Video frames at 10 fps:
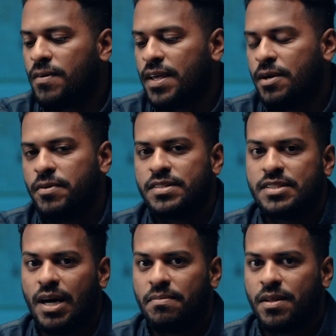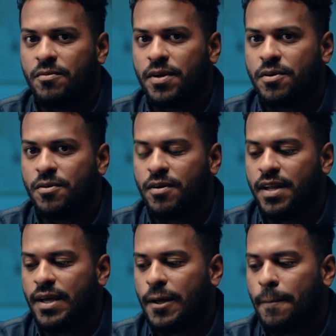here we stop
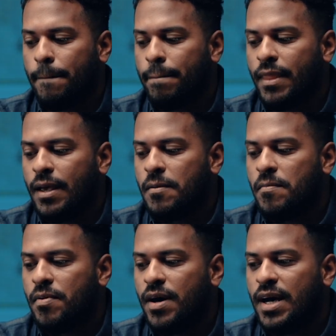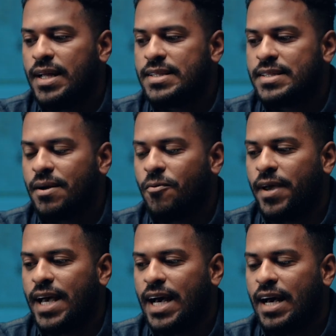recording, but
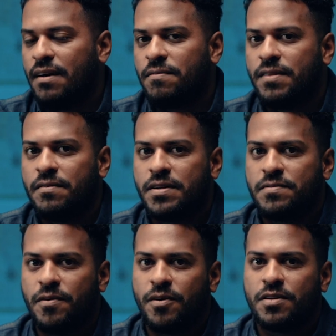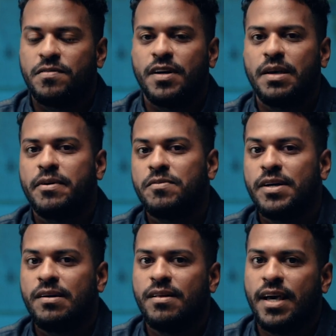we have different photos from
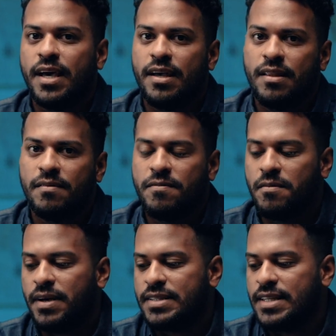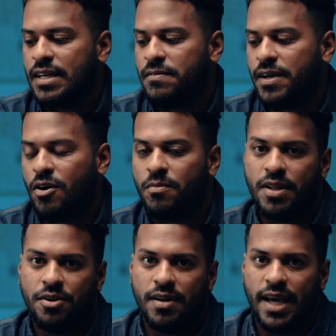Emanuel and from myself. I hope
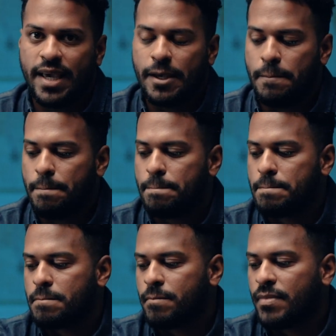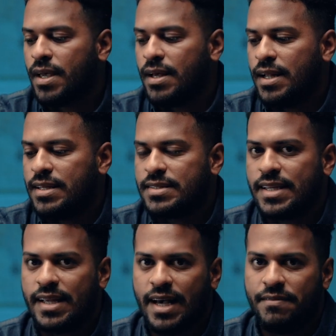that you like them. Let's
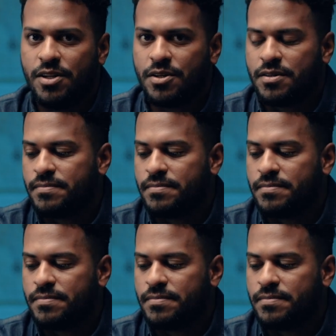have a look.